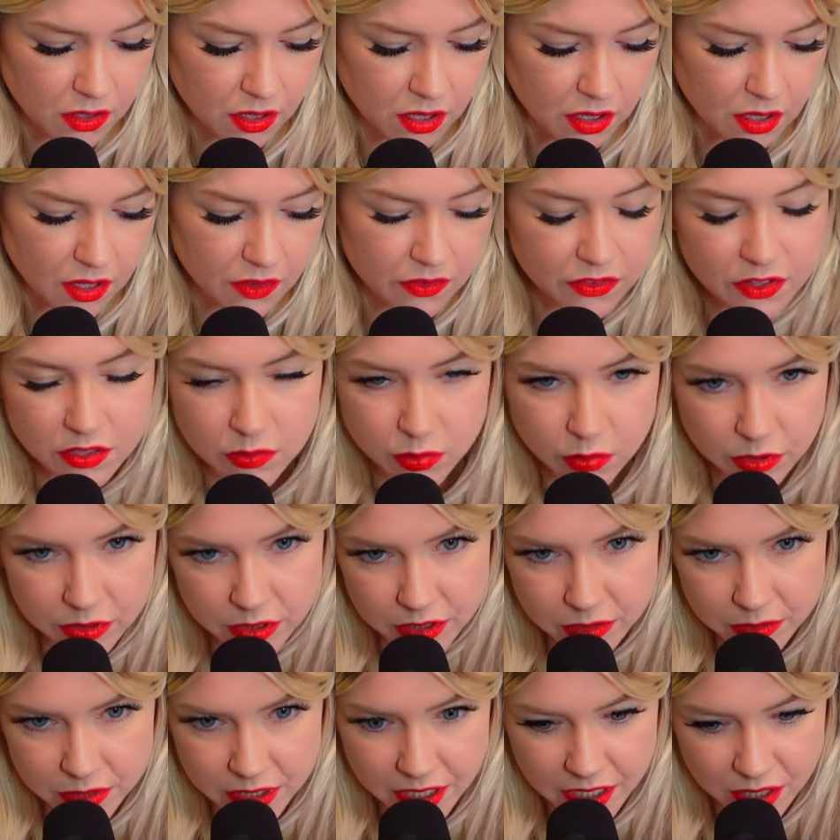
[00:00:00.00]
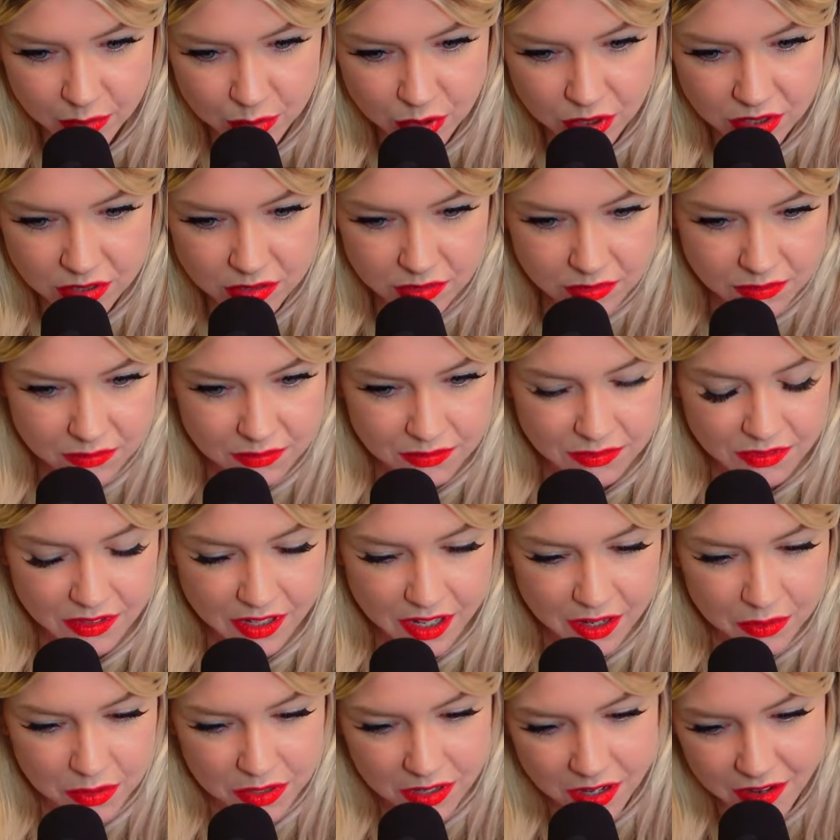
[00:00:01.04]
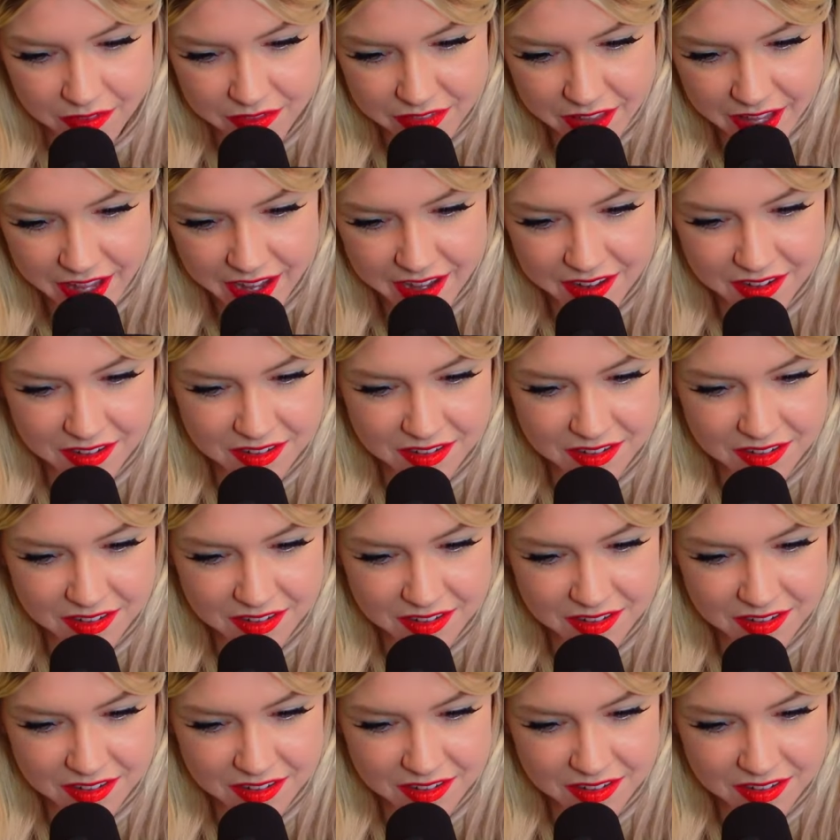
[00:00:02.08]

if this will go in hammer I would love that.